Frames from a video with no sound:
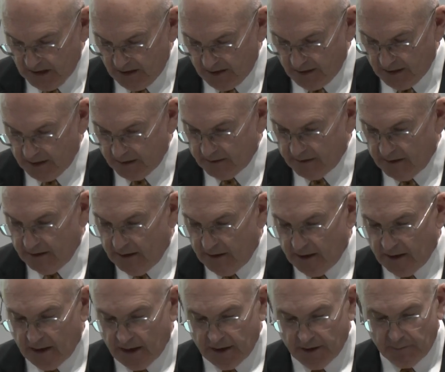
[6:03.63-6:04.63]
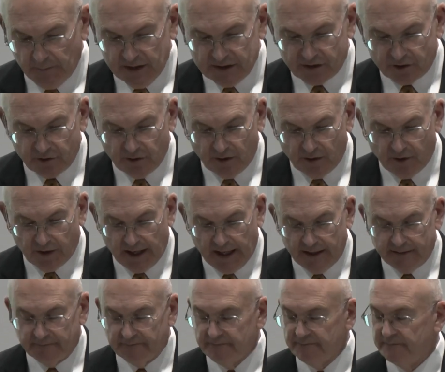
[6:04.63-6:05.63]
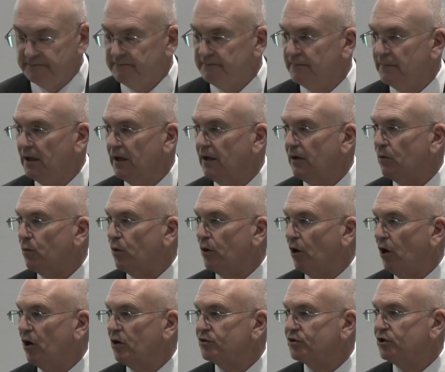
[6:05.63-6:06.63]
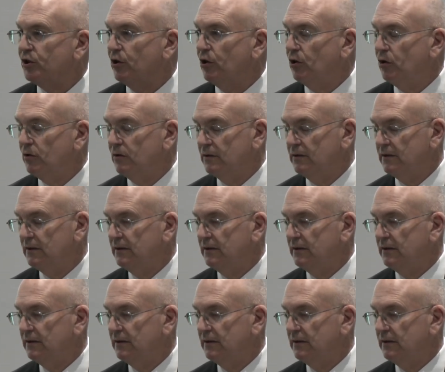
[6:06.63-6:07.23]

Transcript: Right. And amidst all that, we're also